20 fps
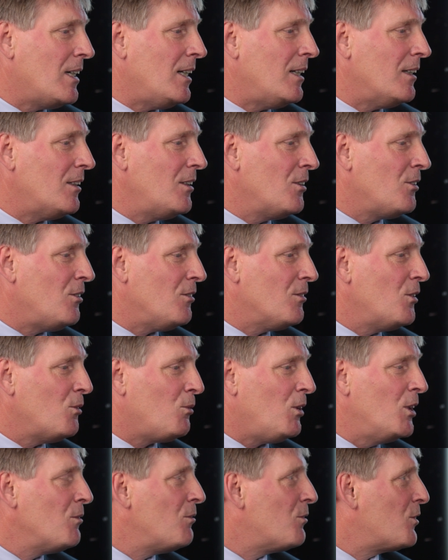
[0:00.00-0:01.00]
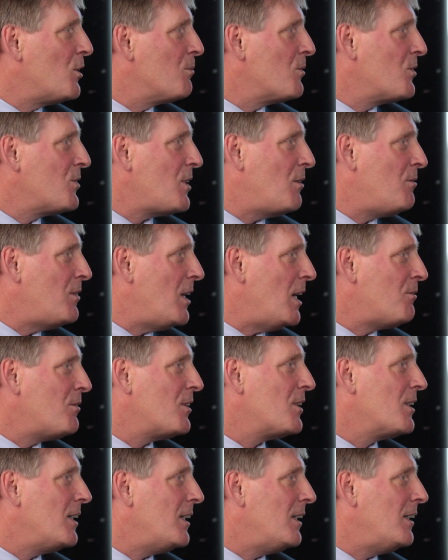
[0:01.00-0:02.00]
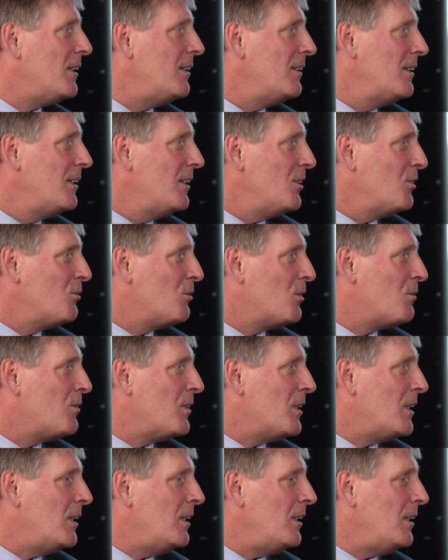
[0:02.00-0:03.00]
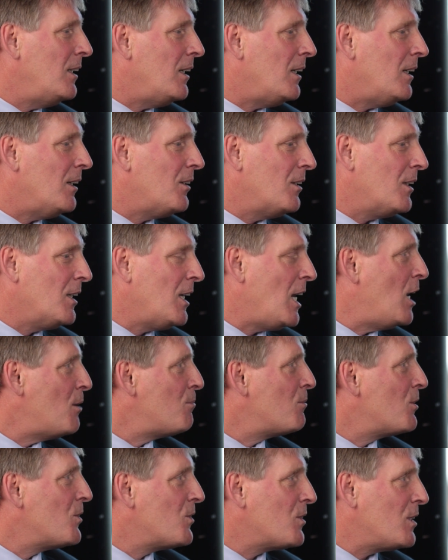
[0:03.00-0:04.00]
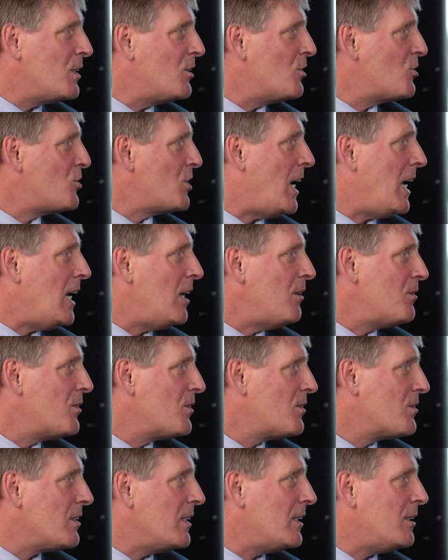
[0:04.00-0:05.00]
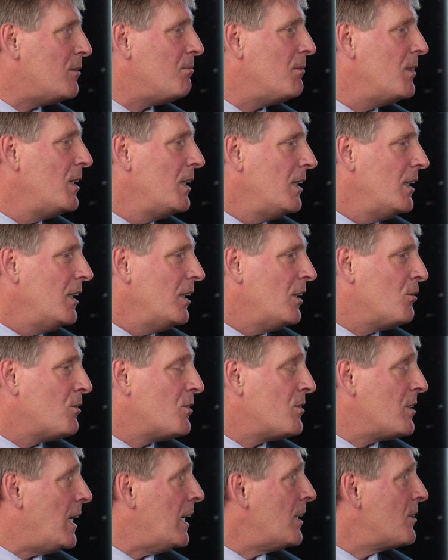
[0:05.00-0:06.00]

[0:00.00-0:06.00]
you know, the one from South Africa with the cameras in the shafts. There was an